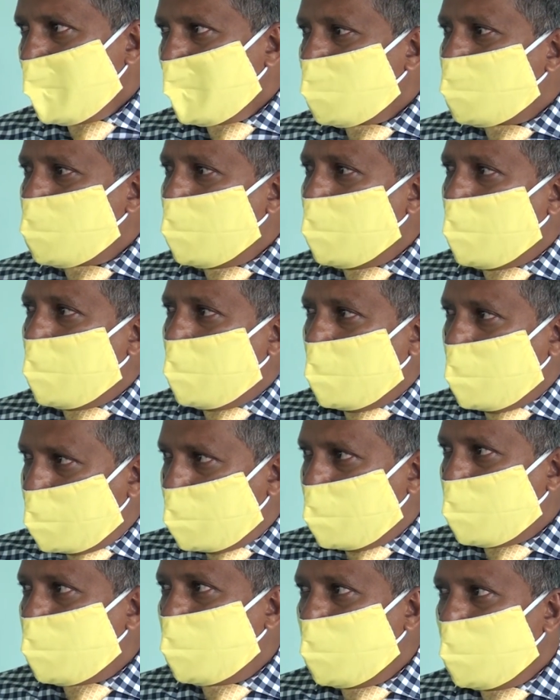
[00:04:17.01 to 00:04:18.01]
So all
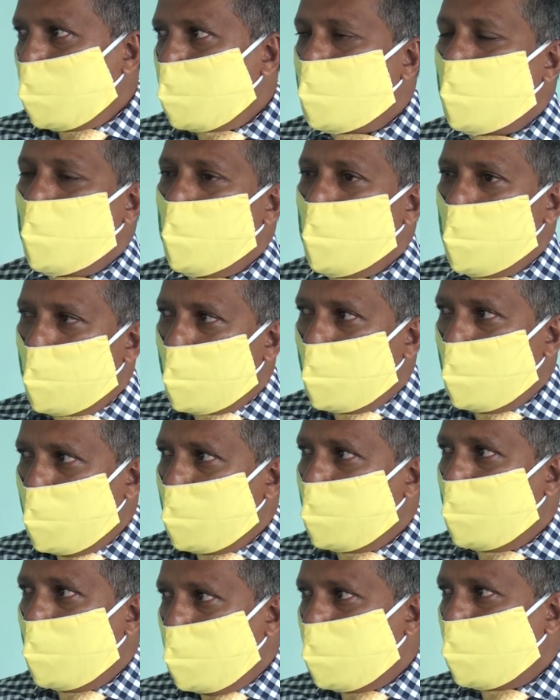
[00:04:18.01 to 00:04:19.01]
of these would be
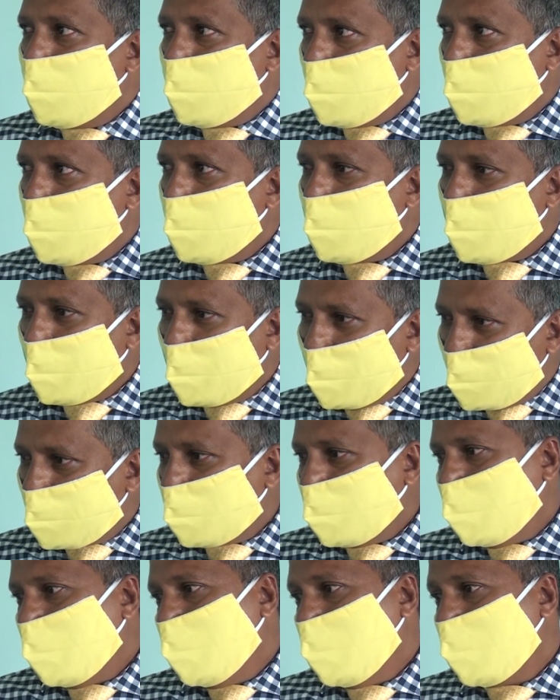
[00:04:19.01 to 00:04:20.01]
given at
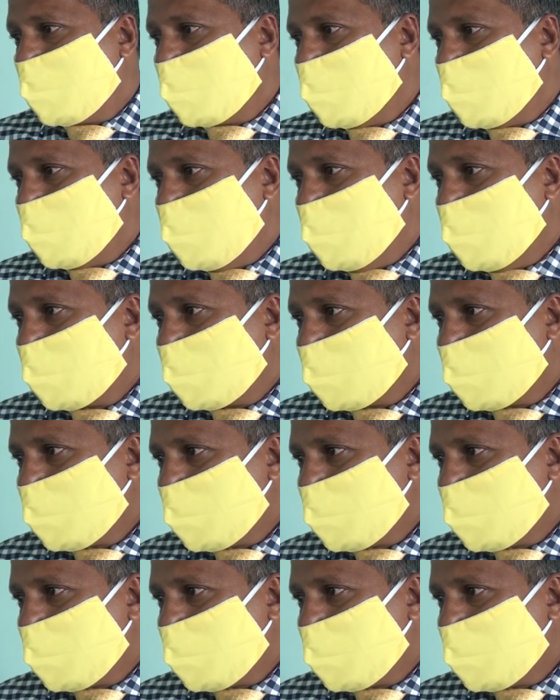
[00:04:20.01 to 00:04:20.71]
a later date.